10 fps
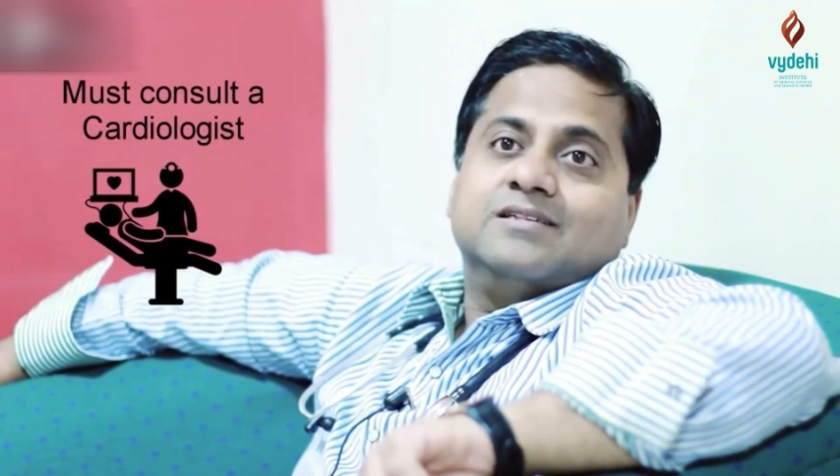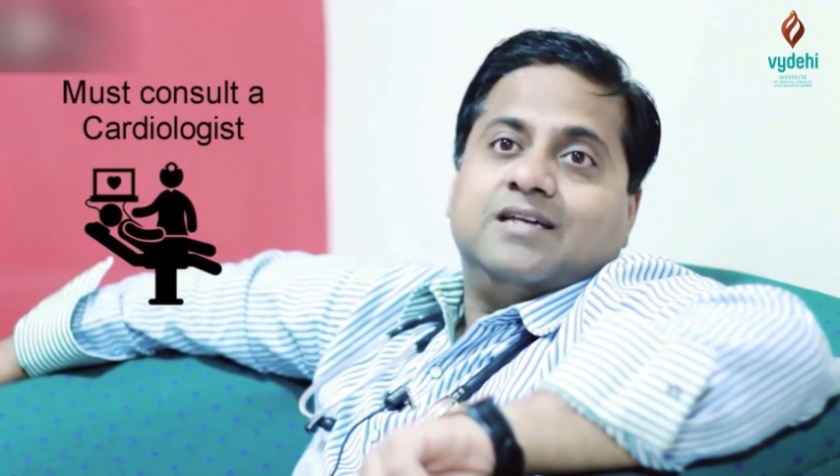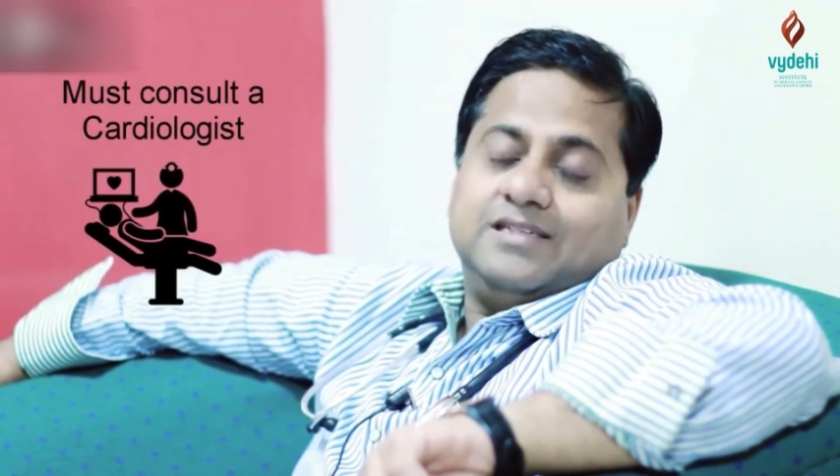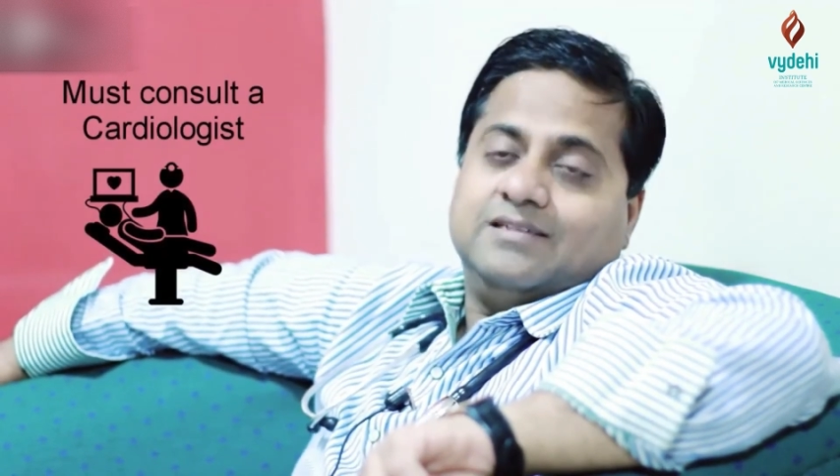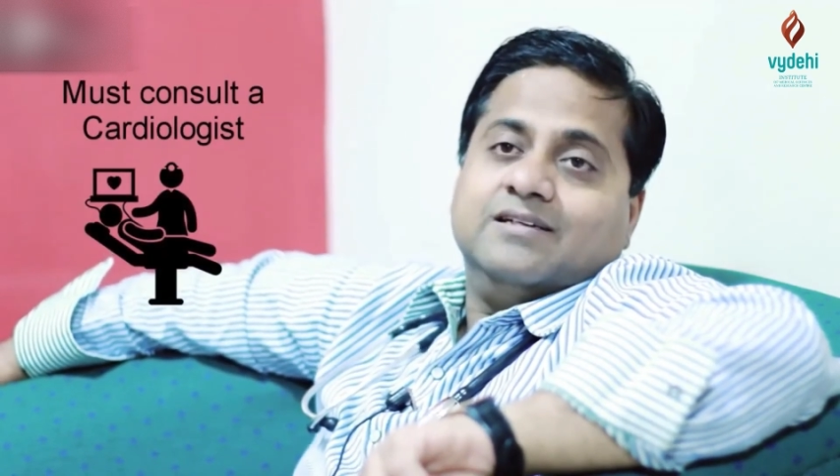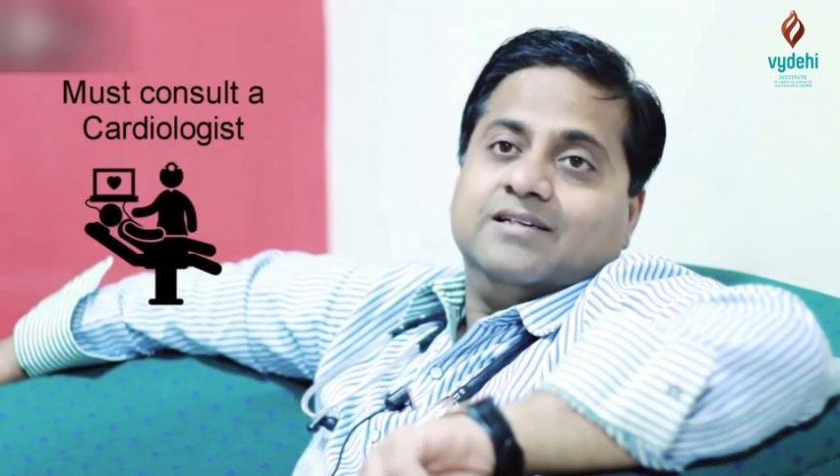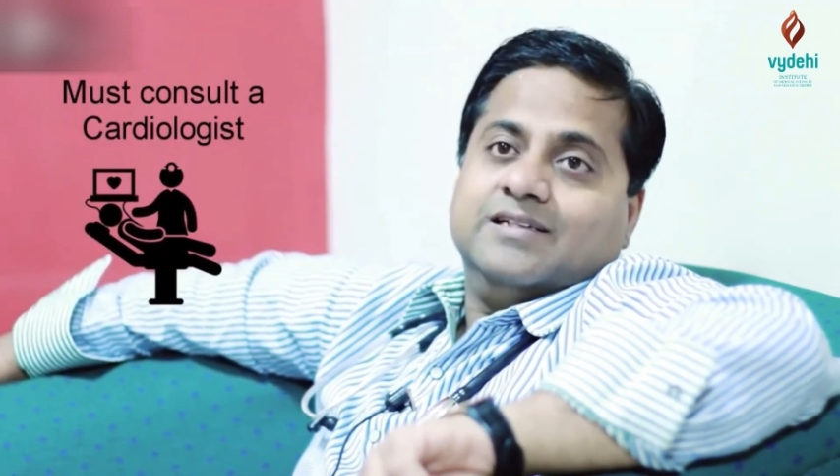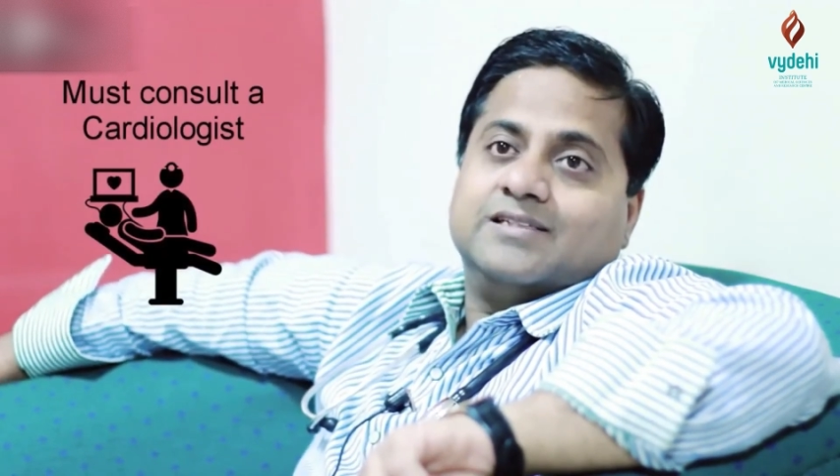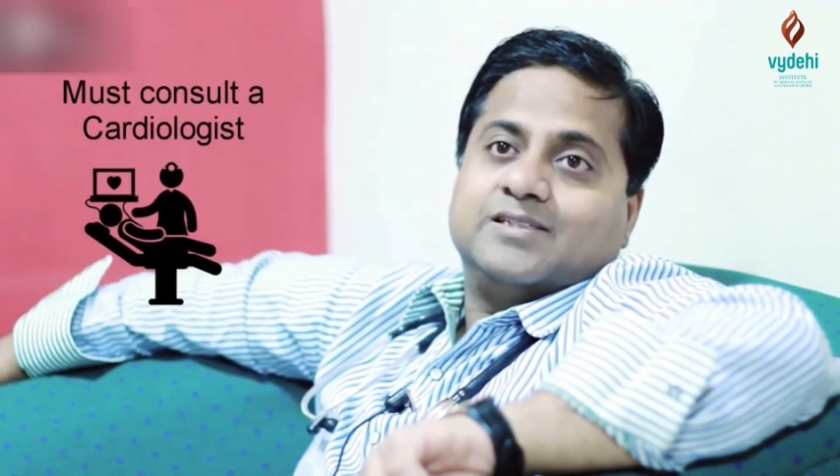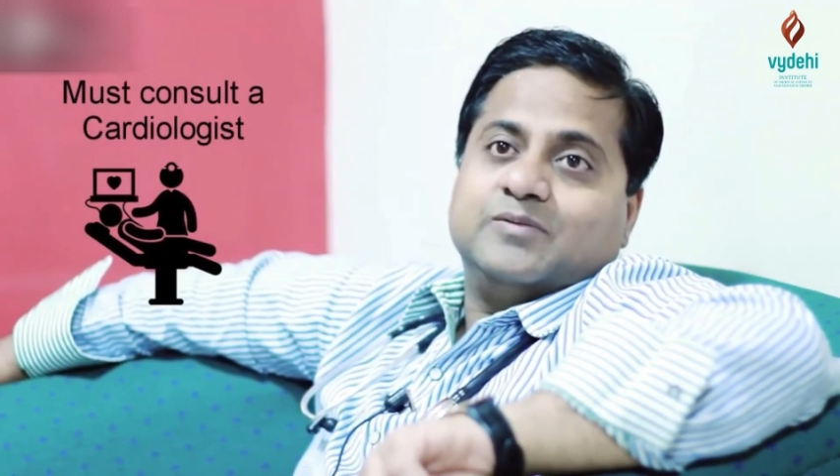at the
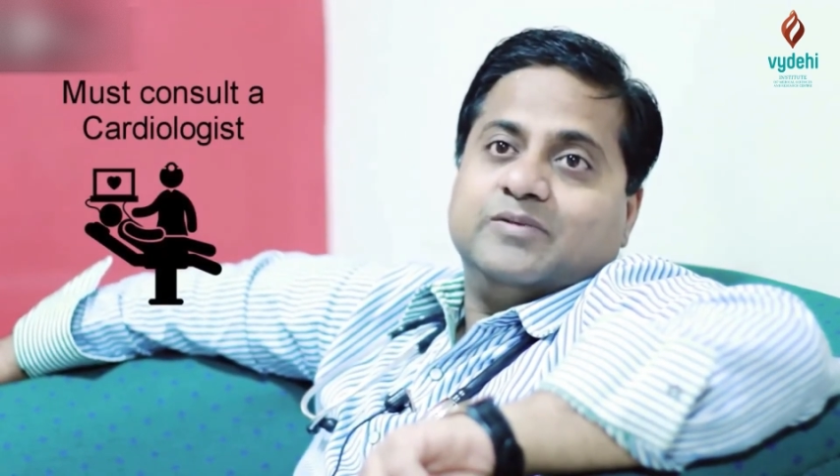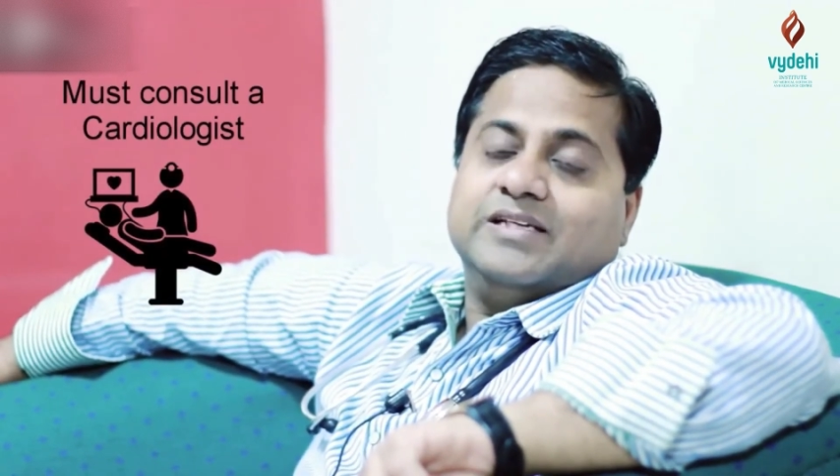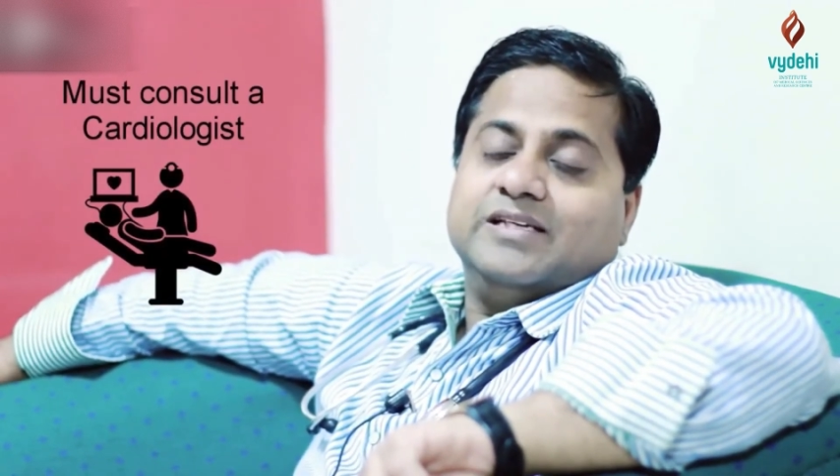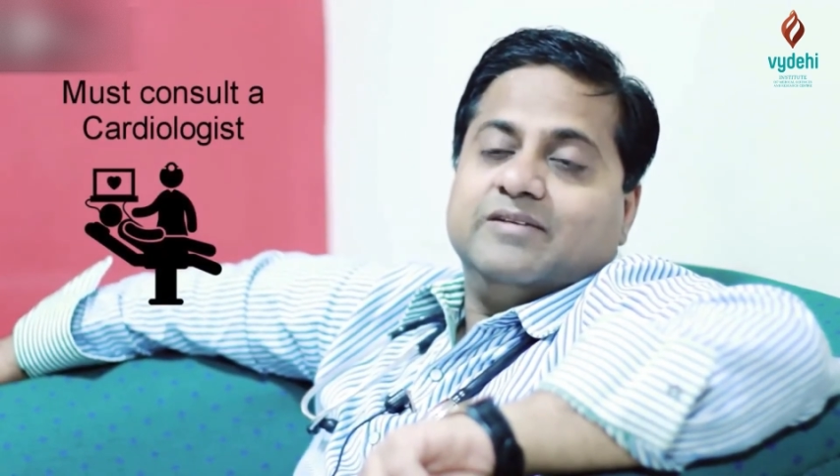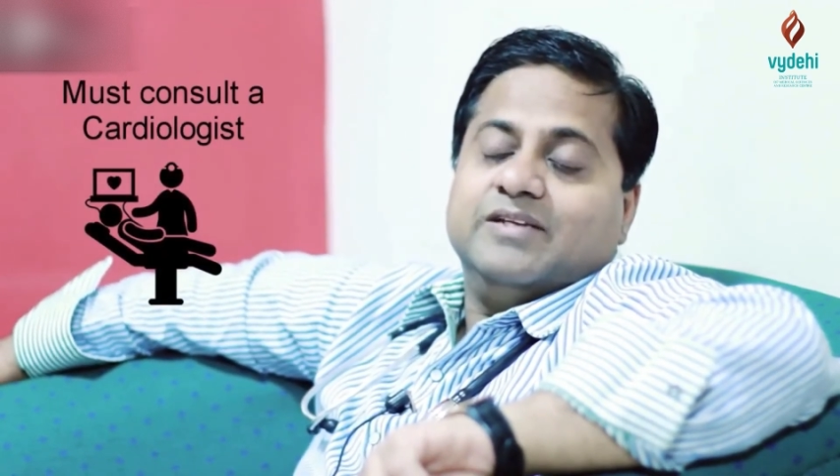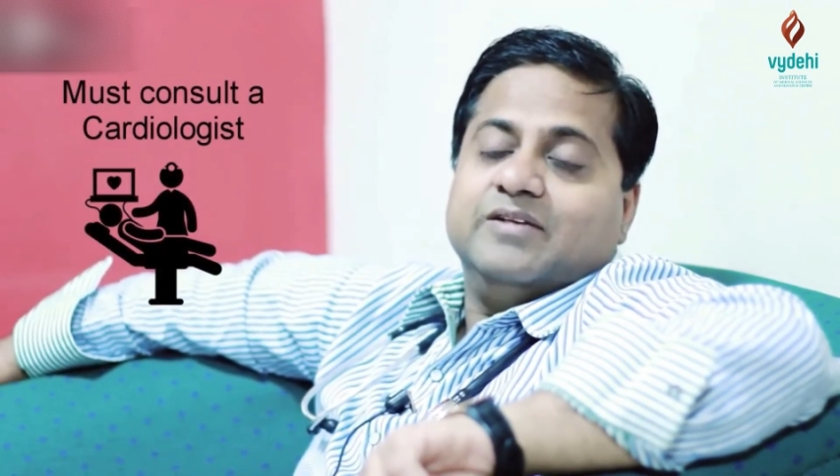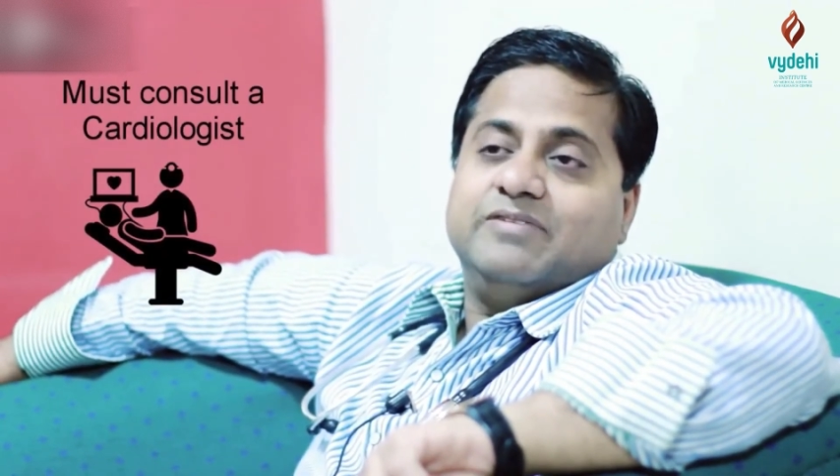earliest. When he